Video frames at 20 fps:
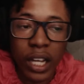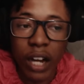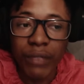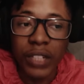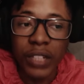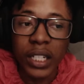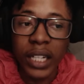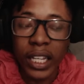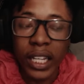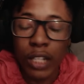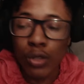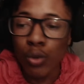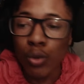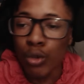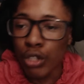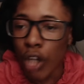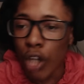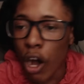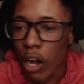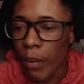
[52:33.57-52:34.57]
of the niggas who
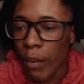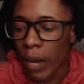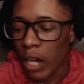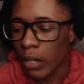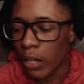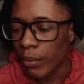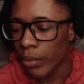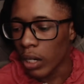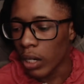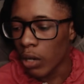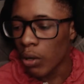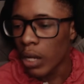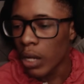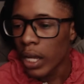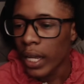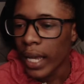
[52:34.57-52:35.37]
talk about him, bro.